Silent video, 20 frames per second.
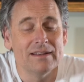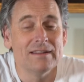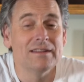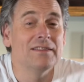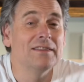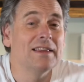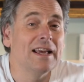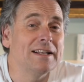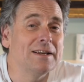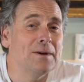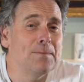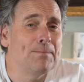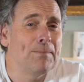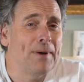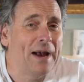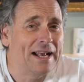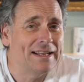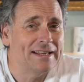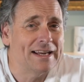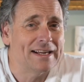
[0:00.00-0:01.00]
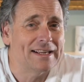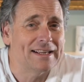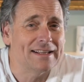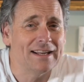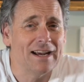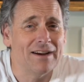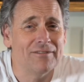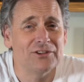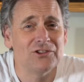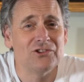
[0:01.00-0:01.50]
Then you panic and
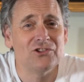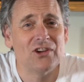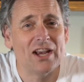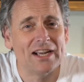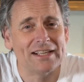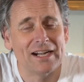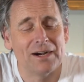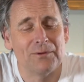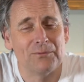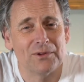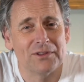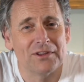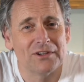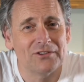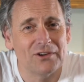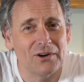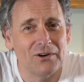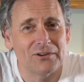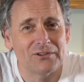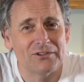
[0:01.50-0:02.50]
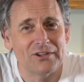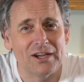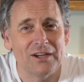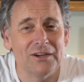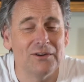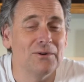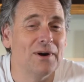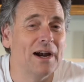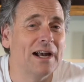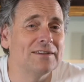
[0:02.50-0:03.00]
have a checkup with the doctor
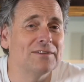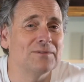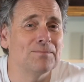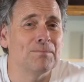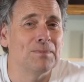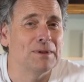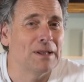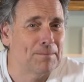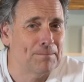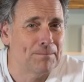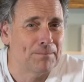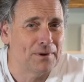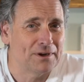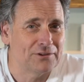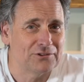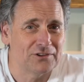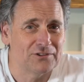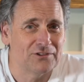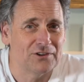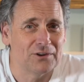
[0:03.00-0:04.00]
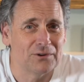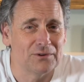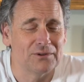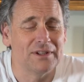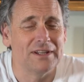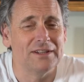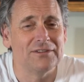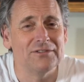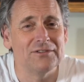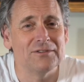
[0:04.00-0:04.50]
who adds blood pressure to your
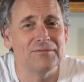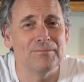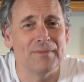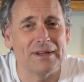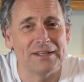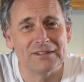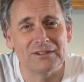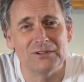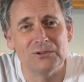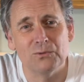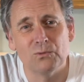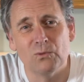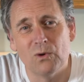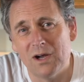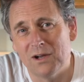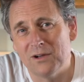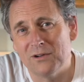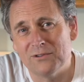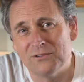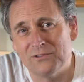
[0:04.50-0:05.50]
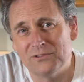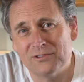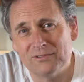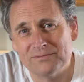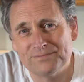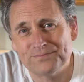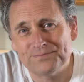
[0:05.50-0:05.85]
list of medical woes.